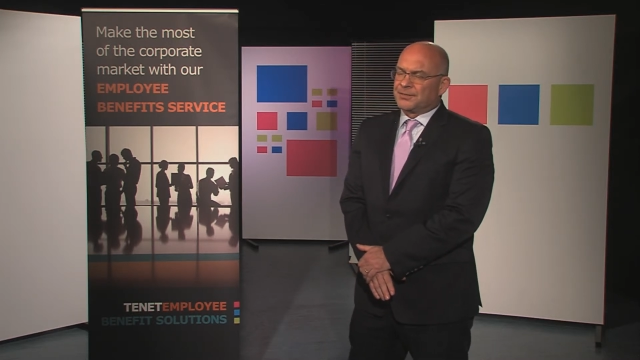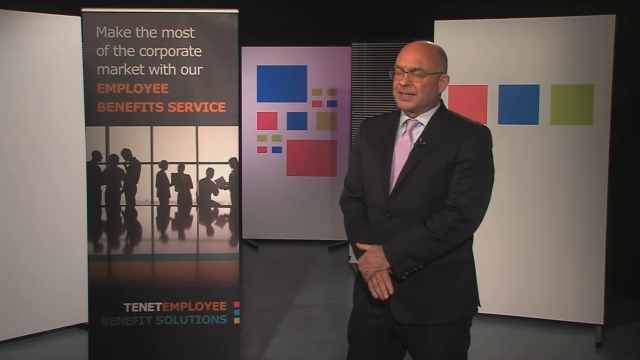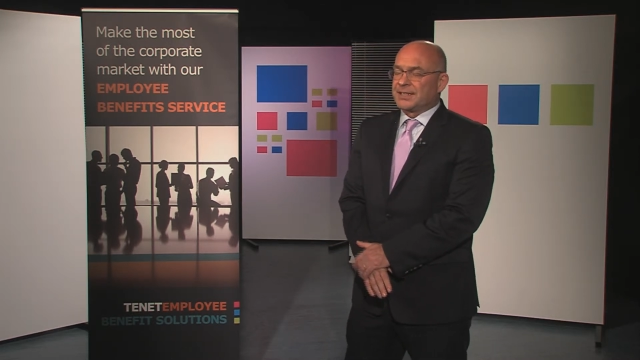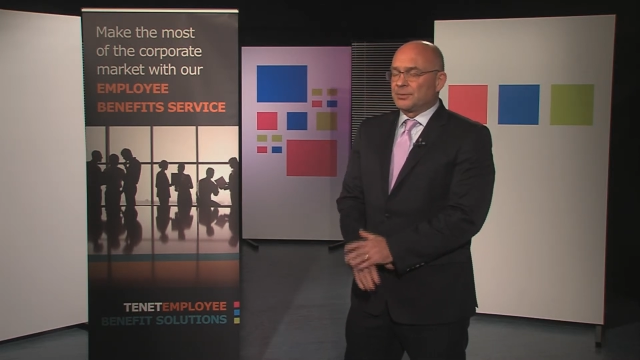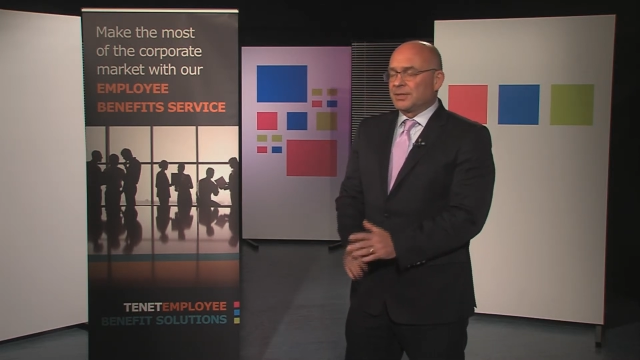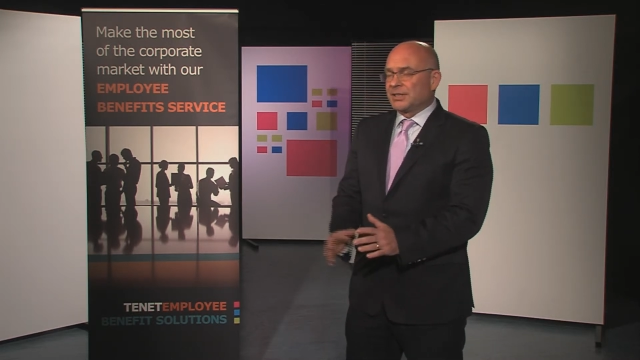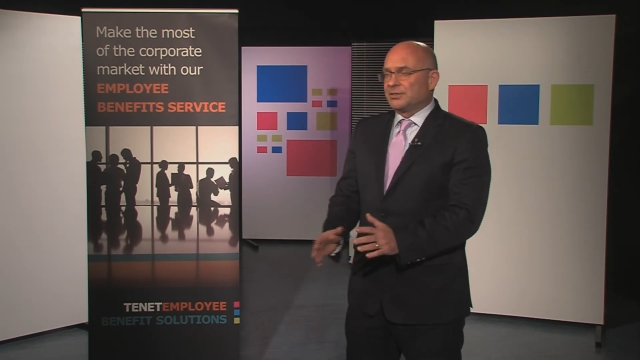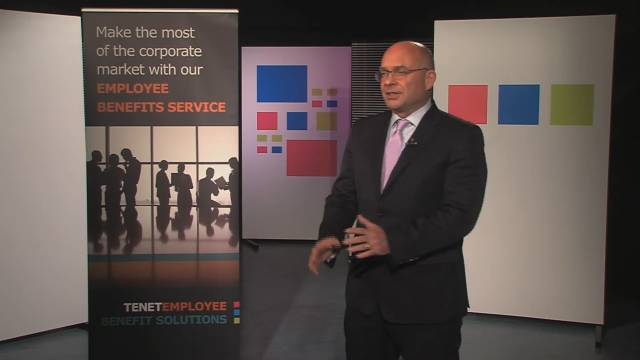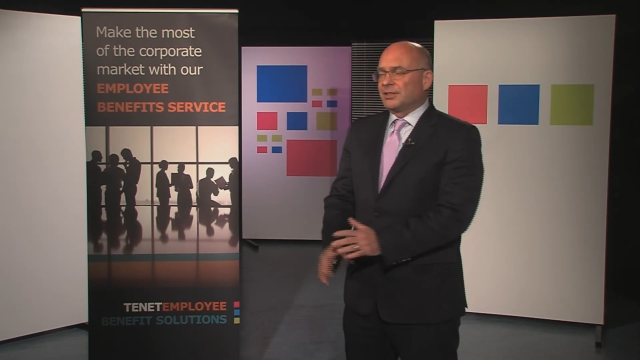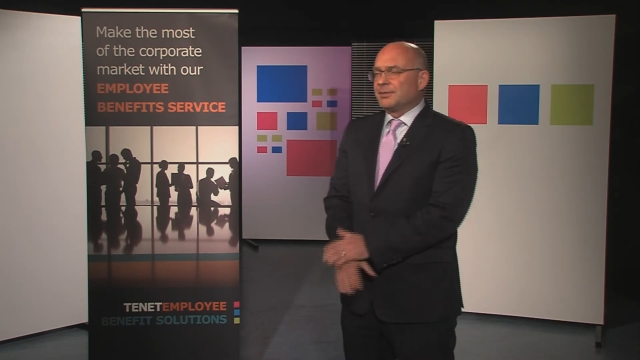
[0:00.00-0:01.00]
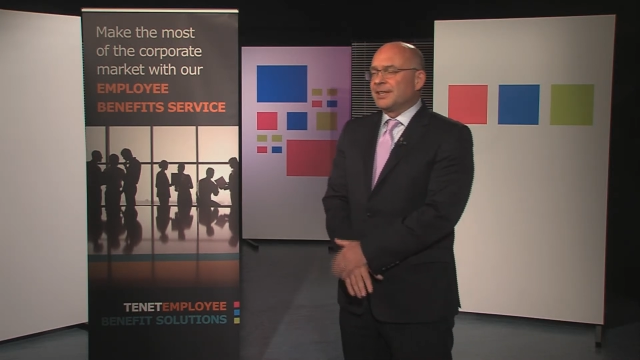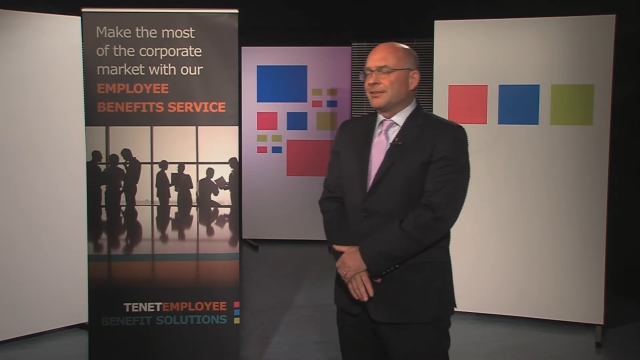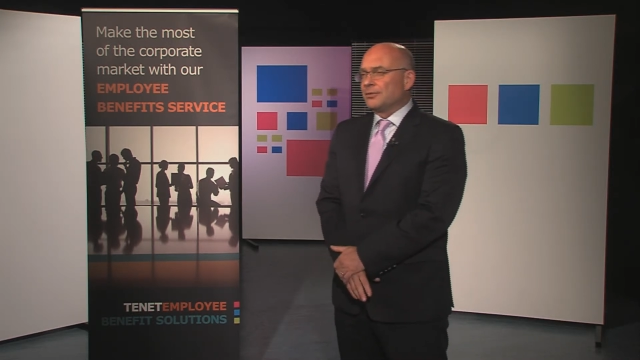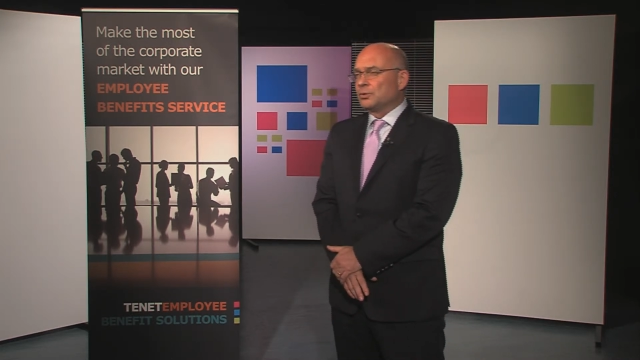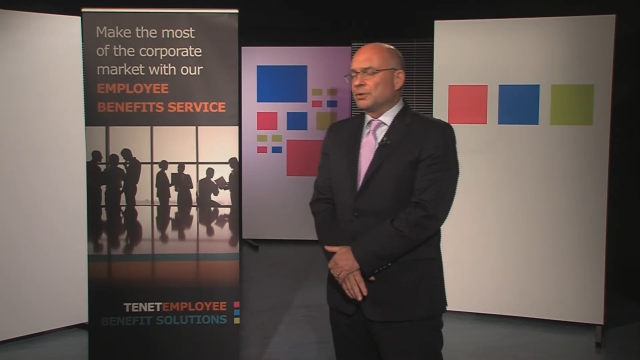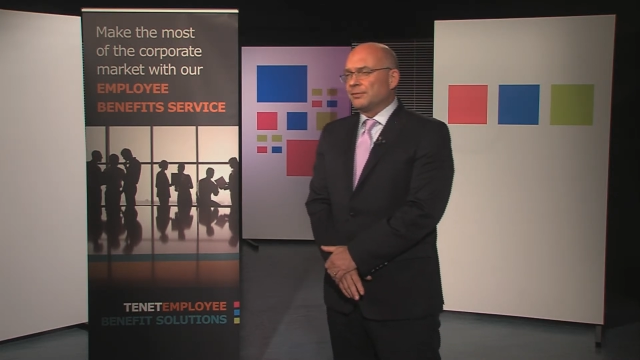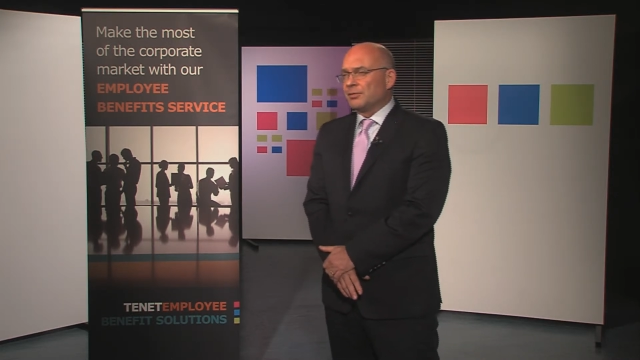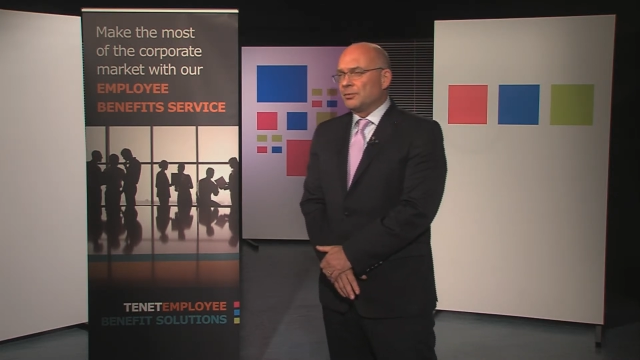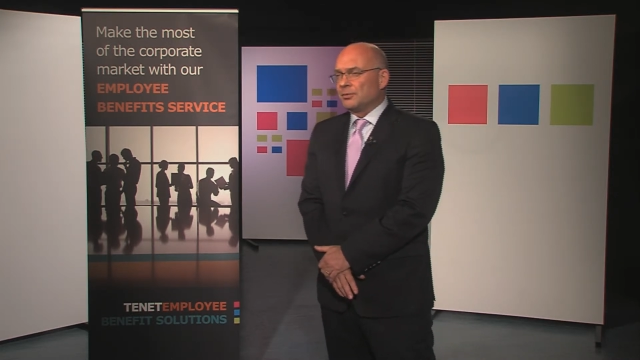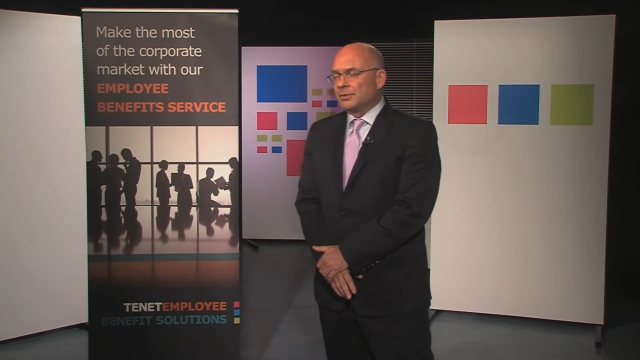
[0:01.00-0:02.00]
face when they're trying to meet their auto
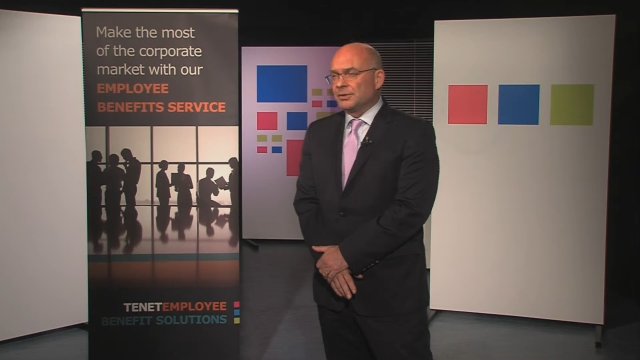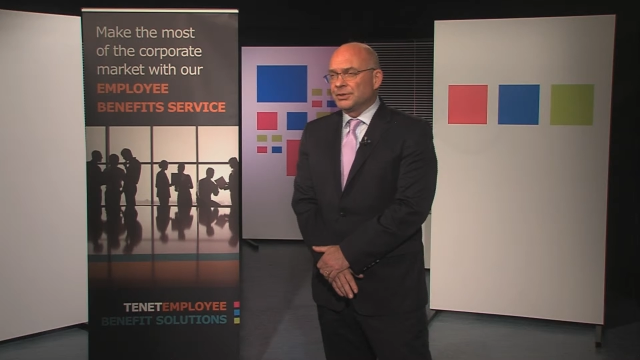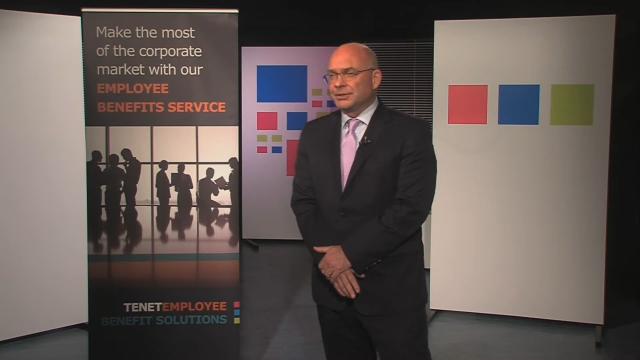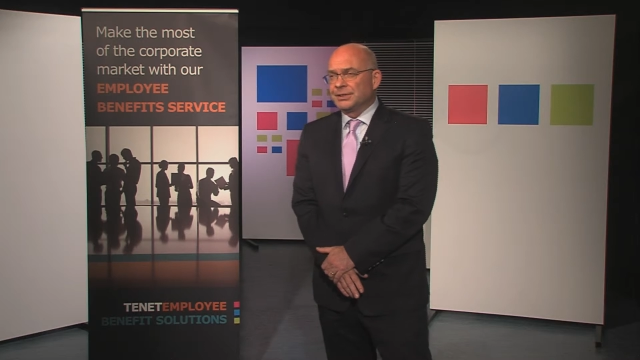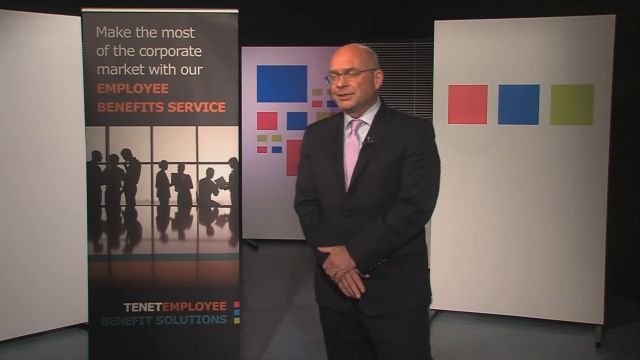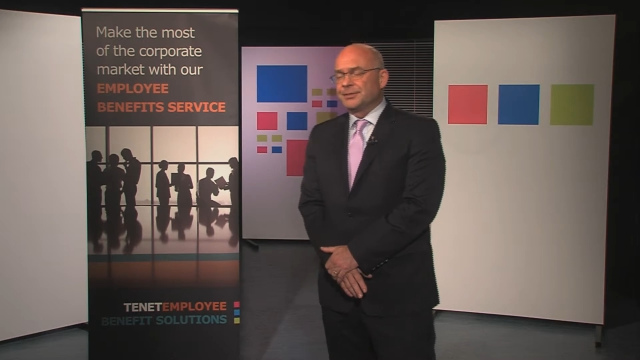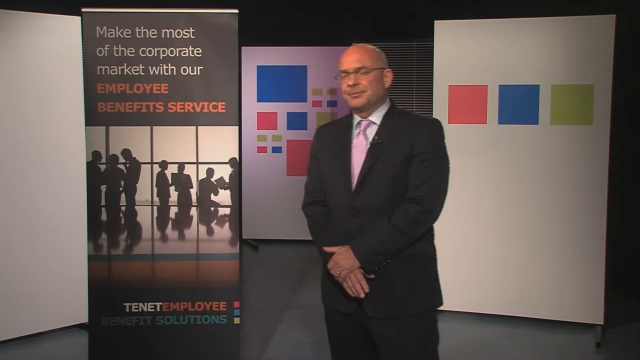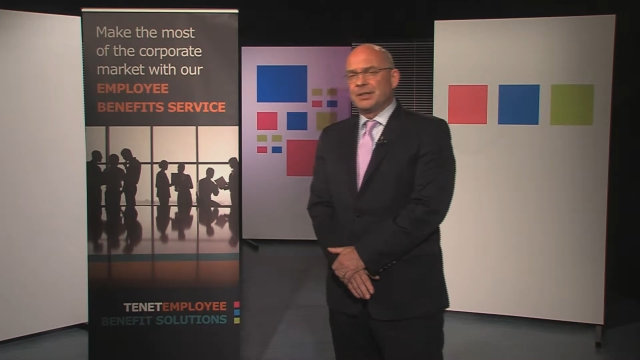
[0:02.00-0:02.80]
enrolment duties.